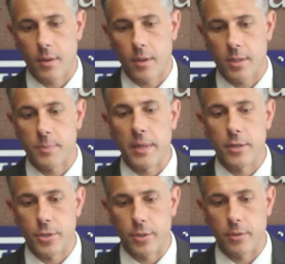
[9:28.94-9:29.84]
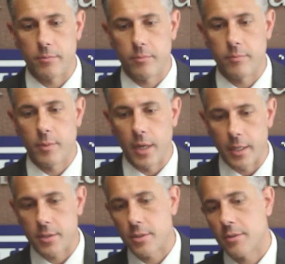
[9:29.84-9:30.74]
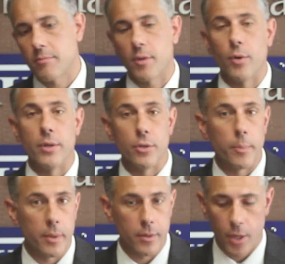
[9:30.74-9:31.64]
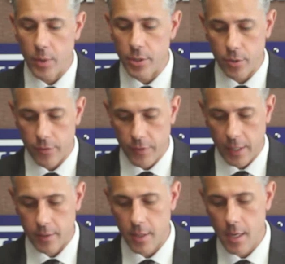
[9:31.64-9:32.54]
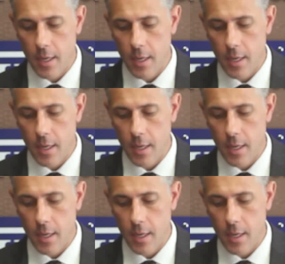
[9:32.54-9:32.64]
expenditure cuts go into effect.